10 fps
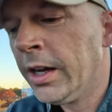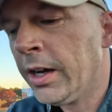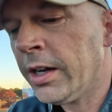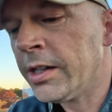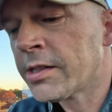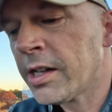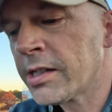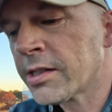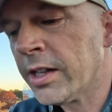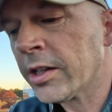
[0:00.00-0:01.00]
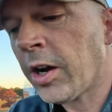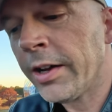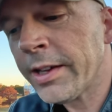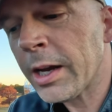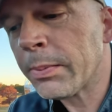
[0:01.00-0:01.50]
It says that
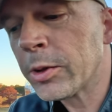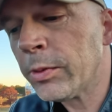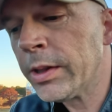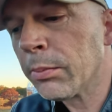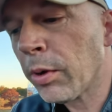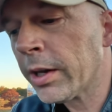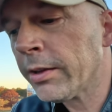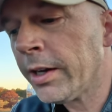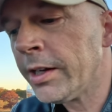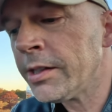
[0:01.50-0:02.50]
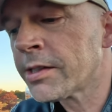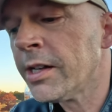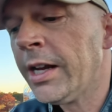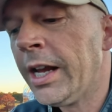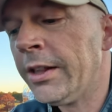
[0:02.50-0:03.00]
contact between the brake
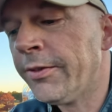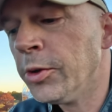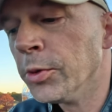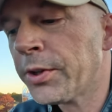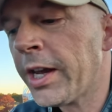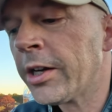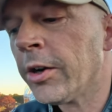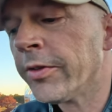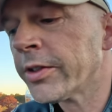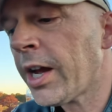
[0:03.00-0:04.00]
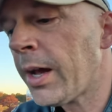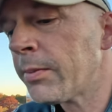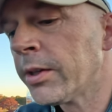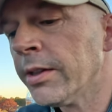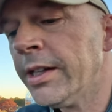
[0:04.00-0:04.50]
lines and the fuel tank over
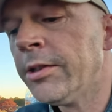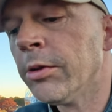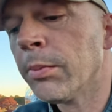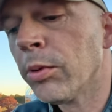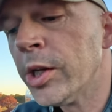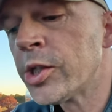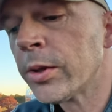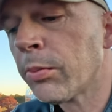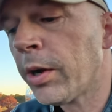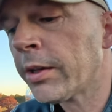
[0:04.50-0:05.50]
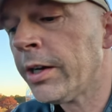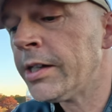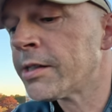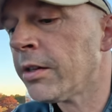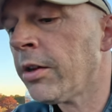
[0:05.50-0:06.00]
time could lead to a breach in the brake
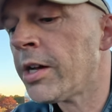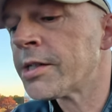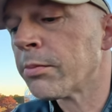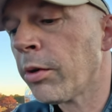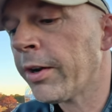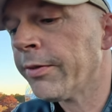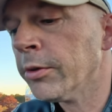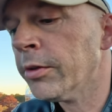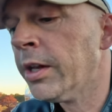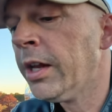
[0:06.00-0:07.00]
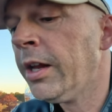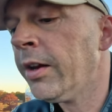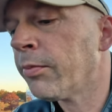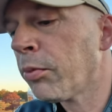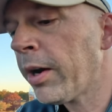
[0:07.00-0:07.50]
lines and a loss of brake fluid.
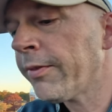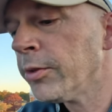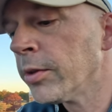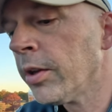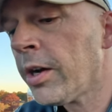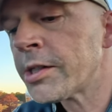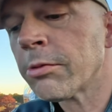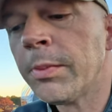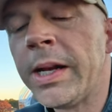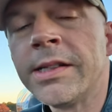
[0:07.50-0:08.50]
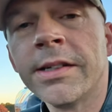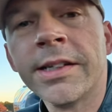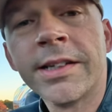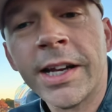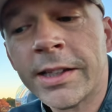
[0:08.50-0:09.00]
If brake fluid loss remains
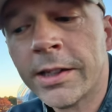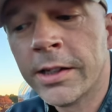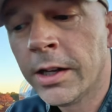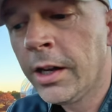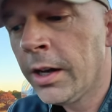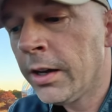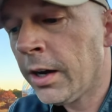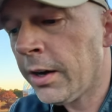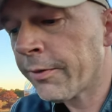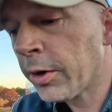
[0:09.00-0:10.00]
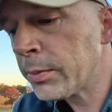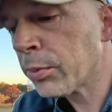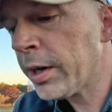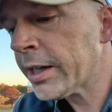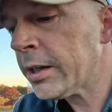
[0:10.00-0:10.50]
undetected,
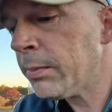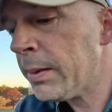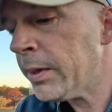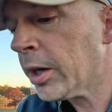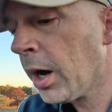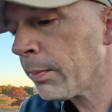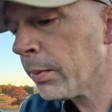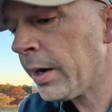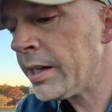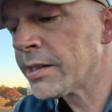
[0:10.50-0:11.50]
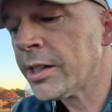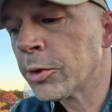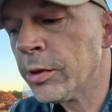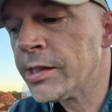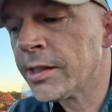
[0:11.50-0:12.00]
front braking may be compromised,
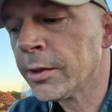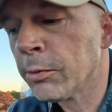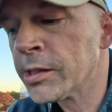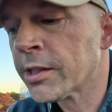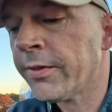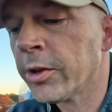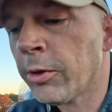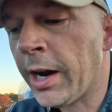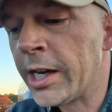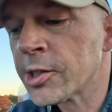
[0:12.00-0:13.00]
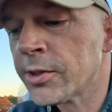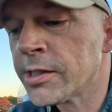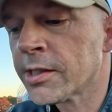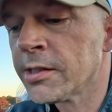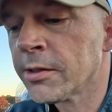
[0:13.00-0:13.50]
increasing the risk of a crash.
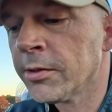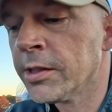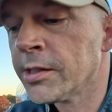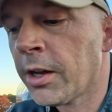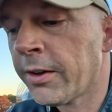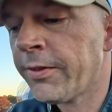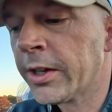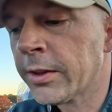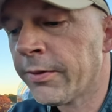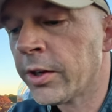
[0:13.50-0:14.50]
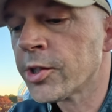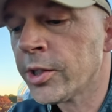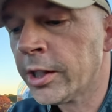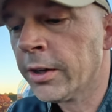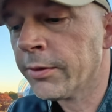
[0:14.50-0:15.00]
This concern does not affect the
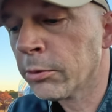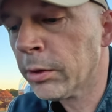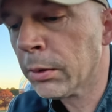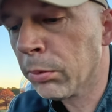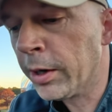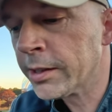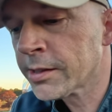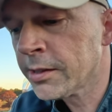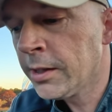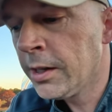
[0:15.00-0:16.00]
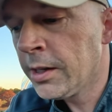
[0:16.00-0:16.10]
functioning of the rear brakes.